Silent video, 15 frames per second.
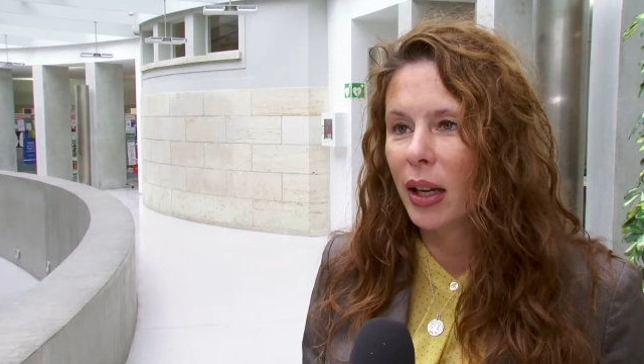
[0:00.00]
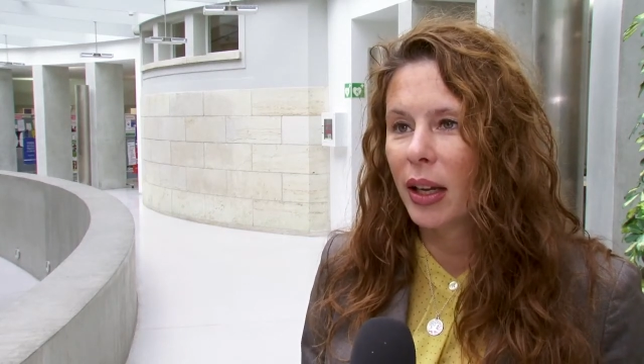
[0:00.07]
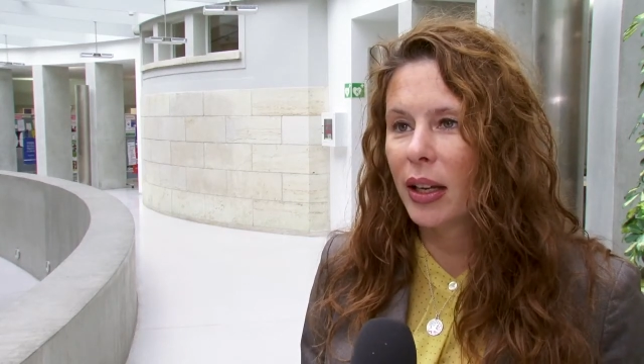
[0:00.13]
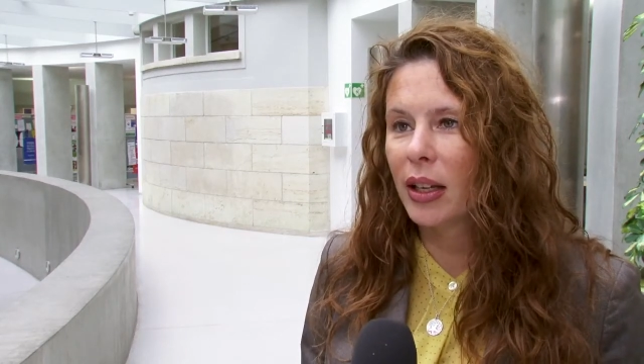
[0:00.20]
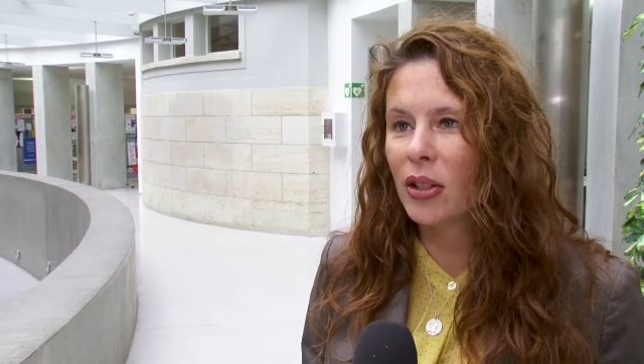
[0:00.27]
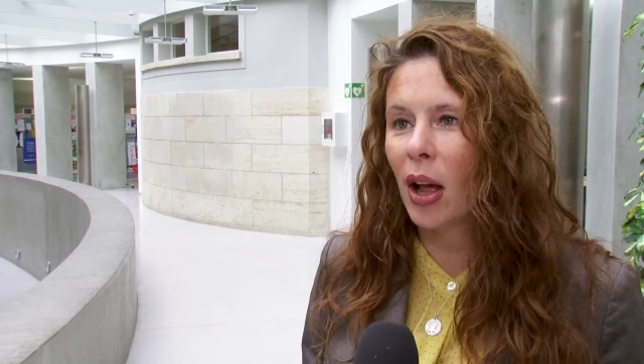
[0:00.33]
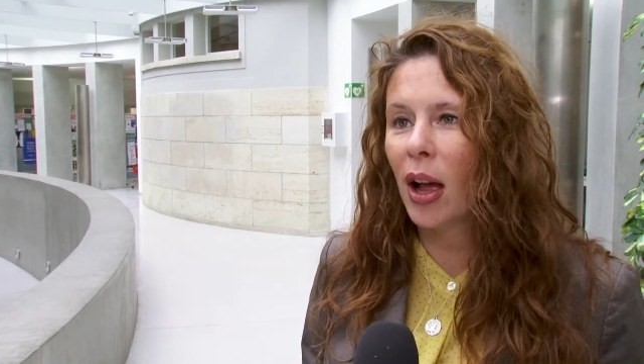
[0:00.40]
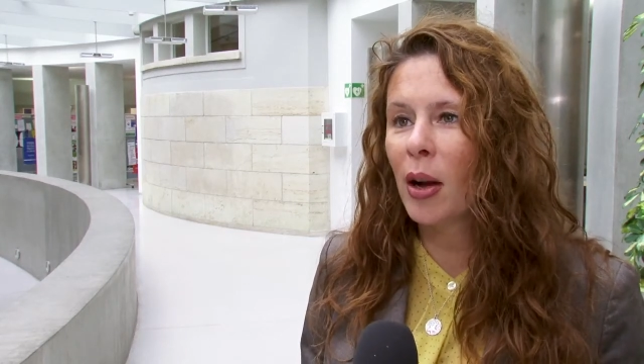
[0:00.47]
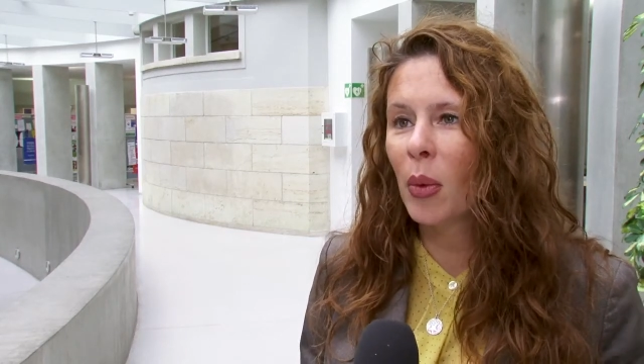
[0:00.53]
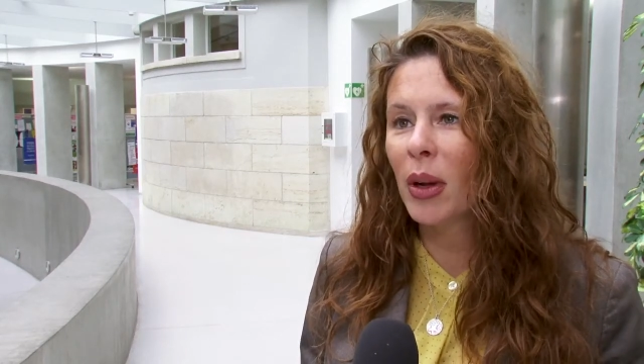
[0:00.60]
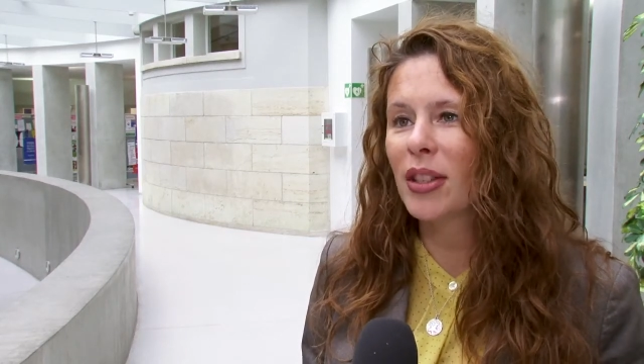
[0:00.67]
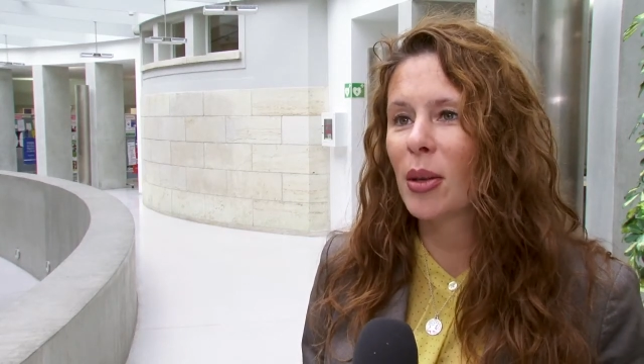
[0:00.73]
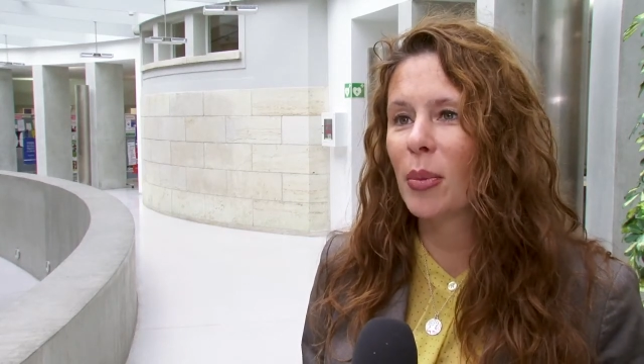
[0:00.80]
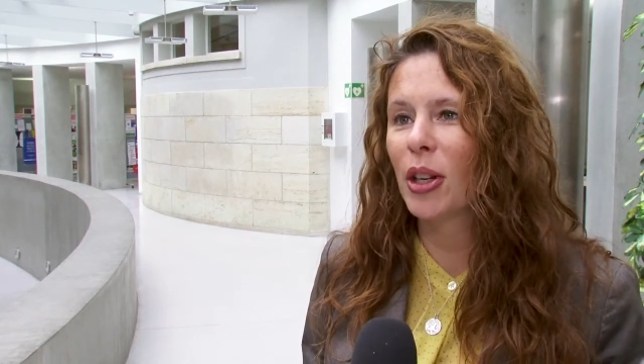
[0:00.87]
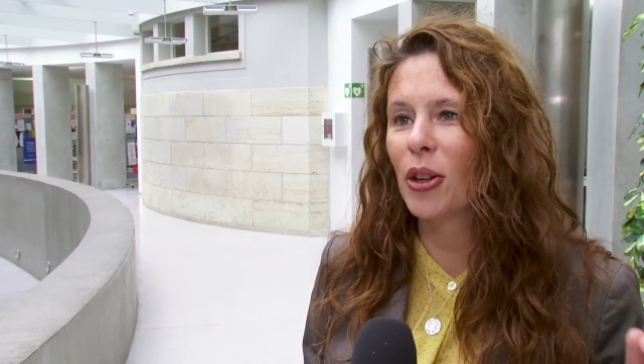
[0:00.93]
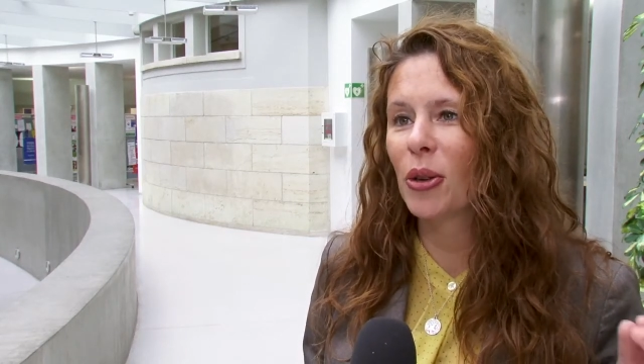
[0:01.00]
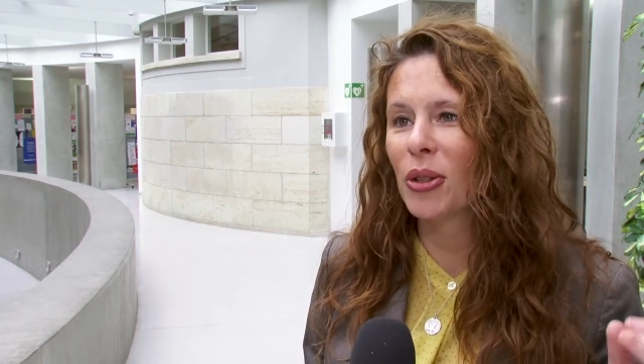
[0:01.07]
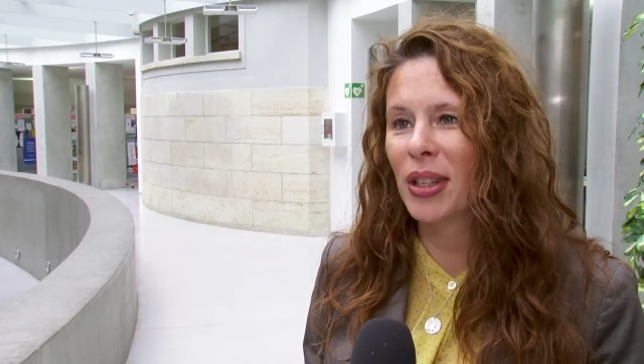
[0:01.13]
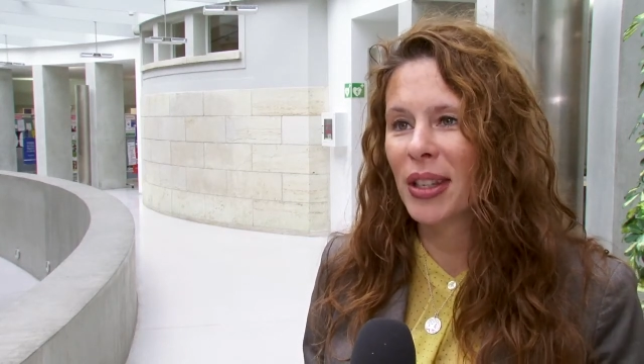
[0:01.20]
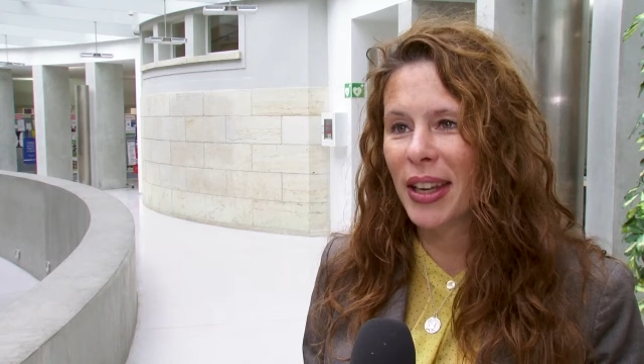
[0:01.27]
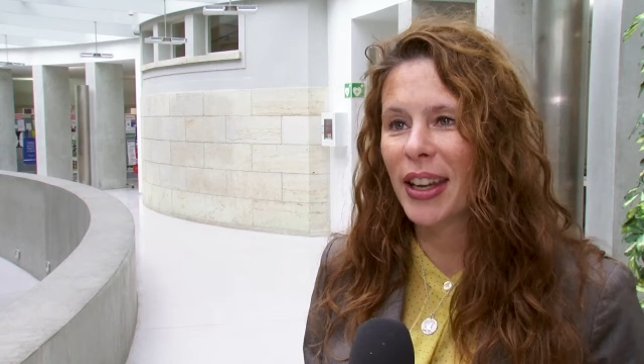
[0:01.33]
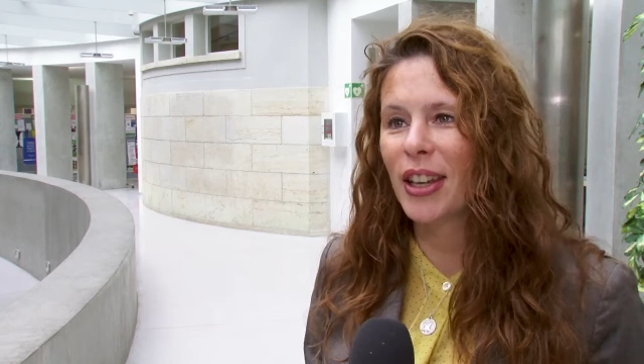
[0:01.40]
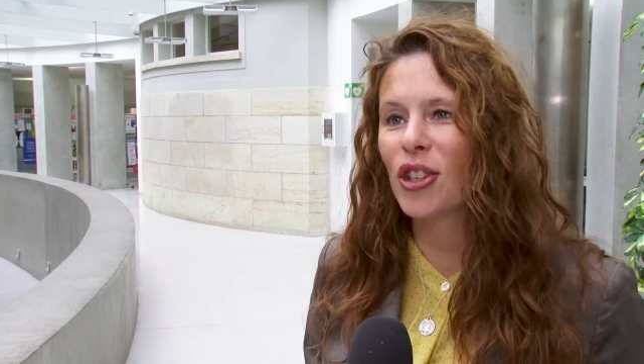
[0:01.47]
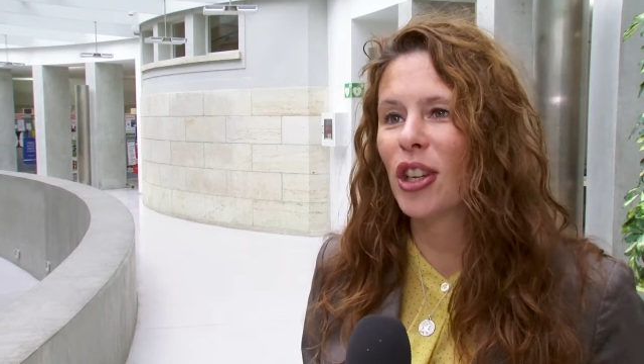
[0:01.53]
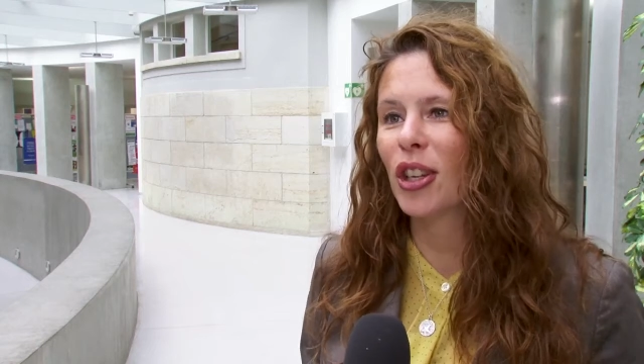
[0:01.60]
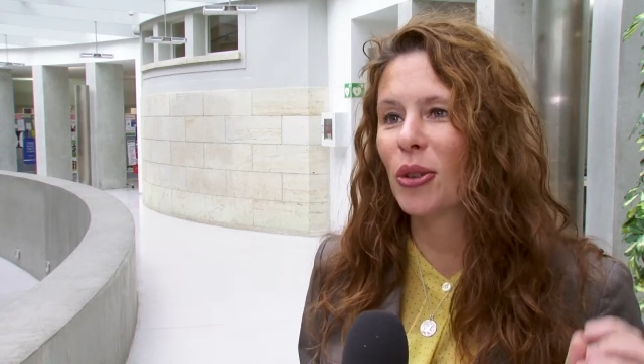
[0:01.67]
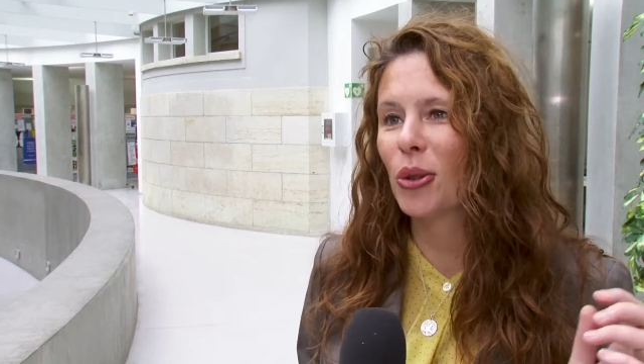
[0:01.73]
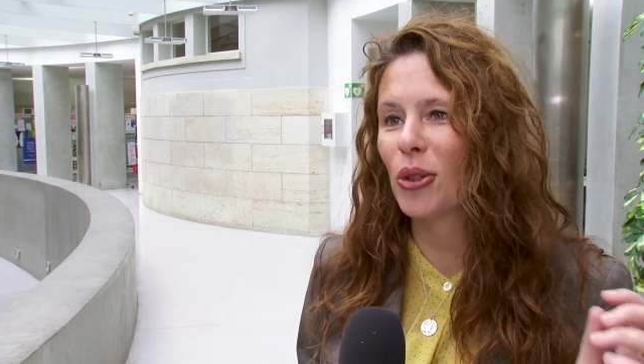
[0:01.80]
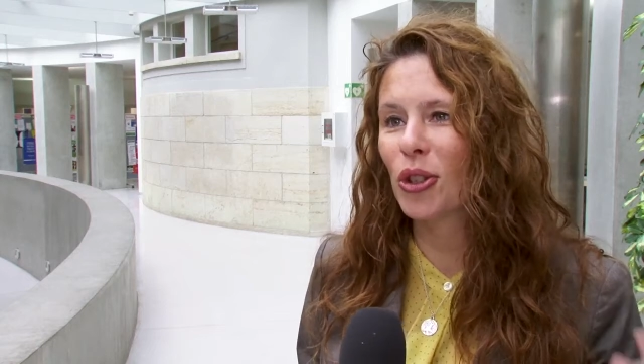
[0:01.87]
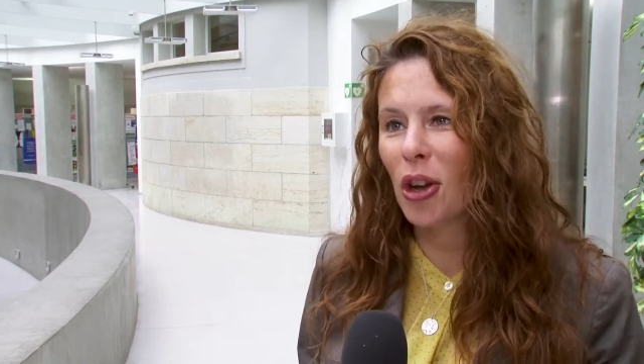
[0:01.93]
is I want somebody who's engaging,
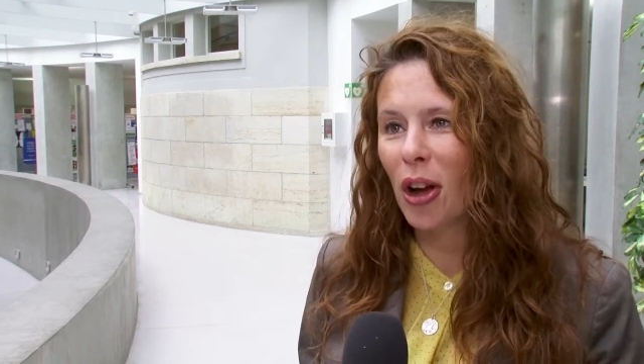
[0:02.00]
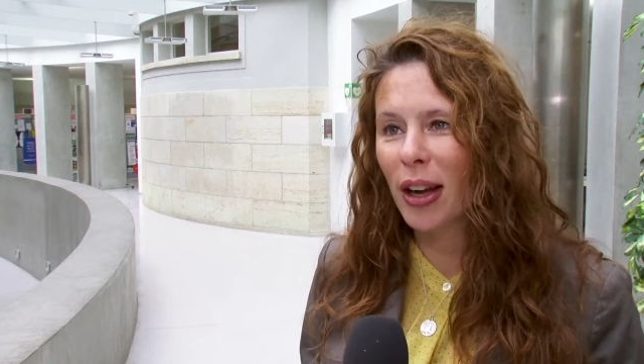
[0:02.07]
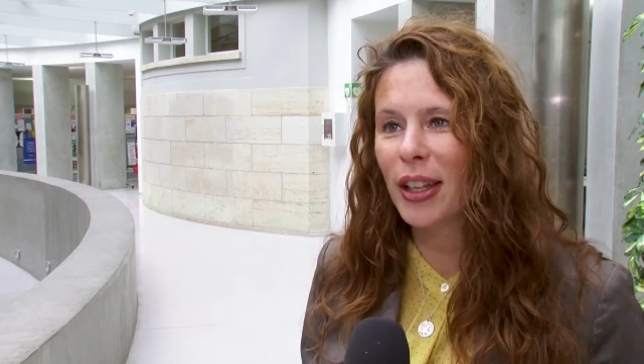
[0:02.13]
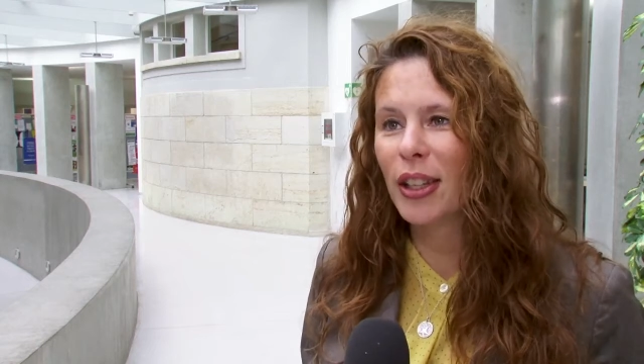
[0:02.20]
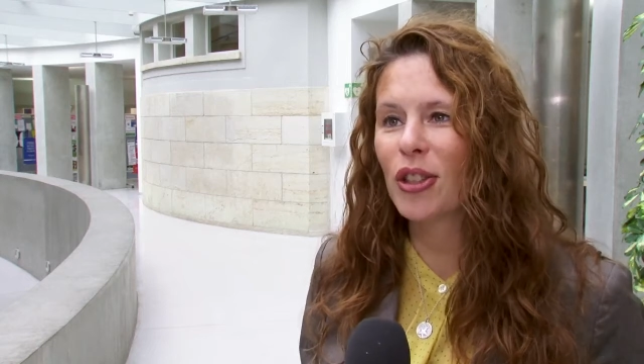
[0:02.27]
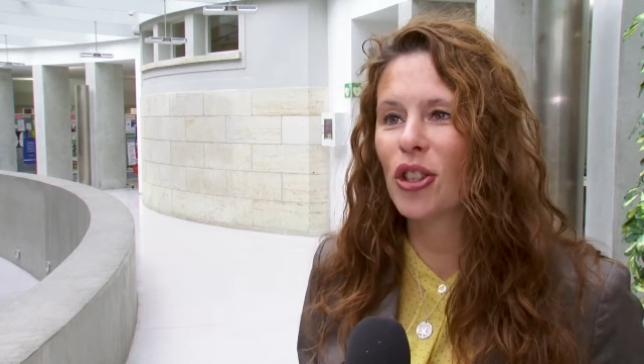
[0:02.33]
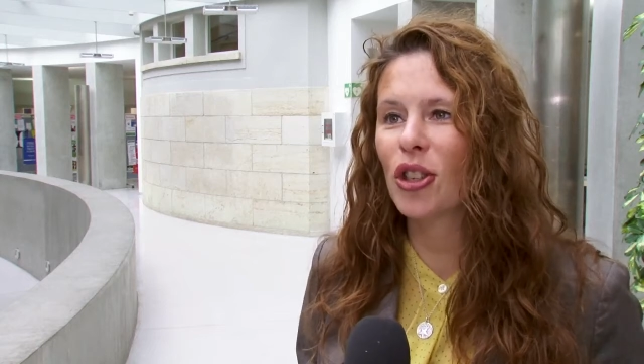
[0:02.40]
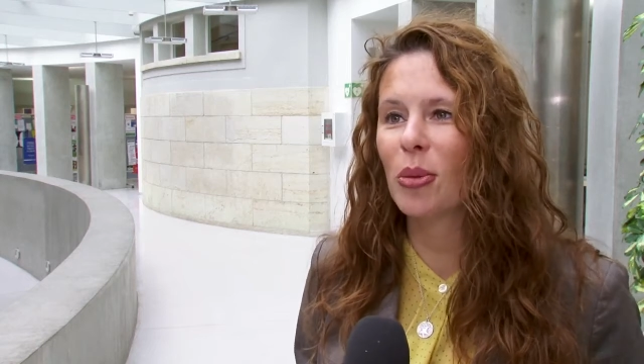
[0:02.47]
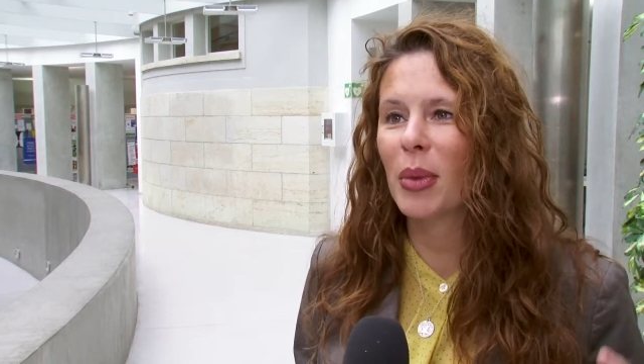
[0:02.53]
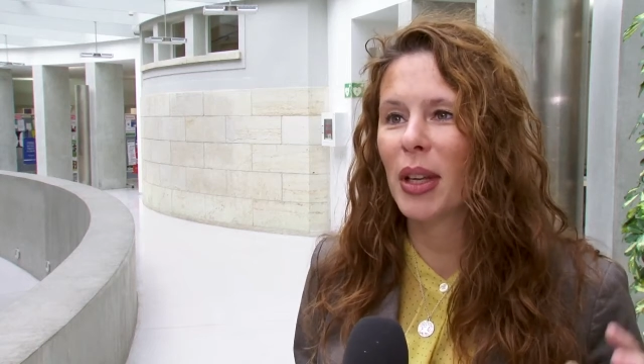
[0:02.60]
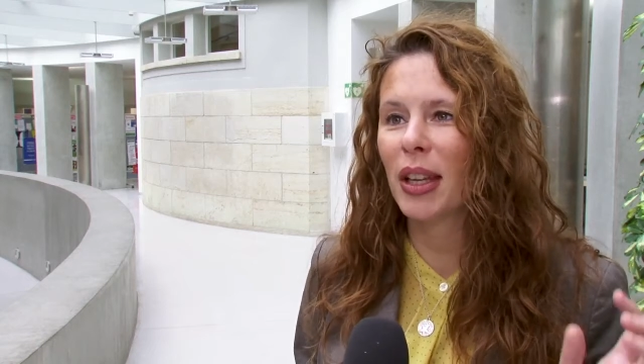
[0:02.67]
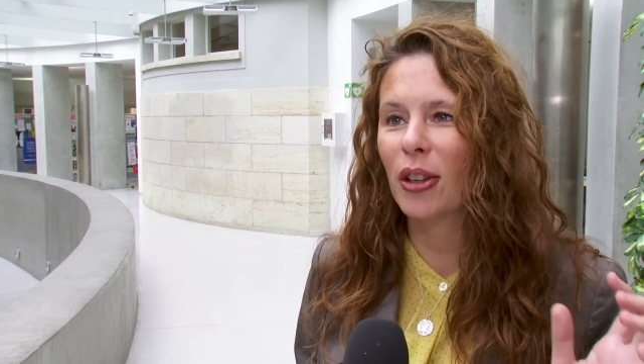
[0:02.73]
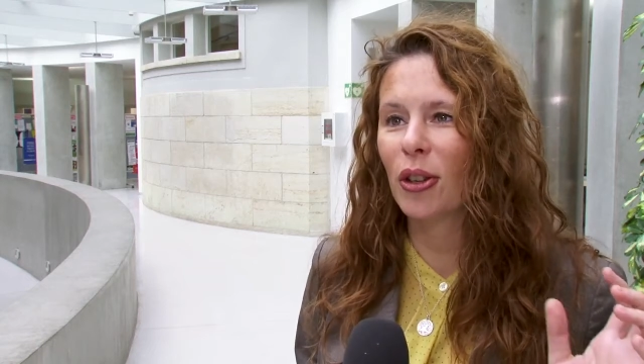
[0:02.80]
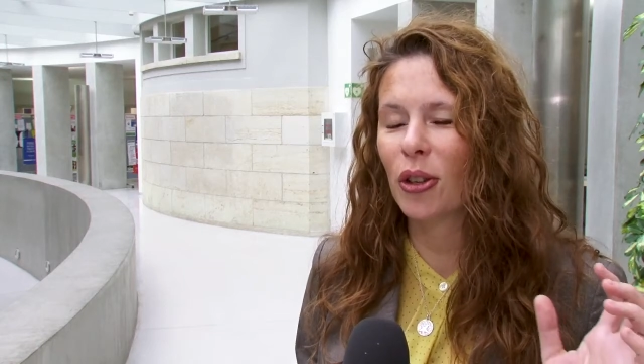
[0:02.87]
who's talking to me,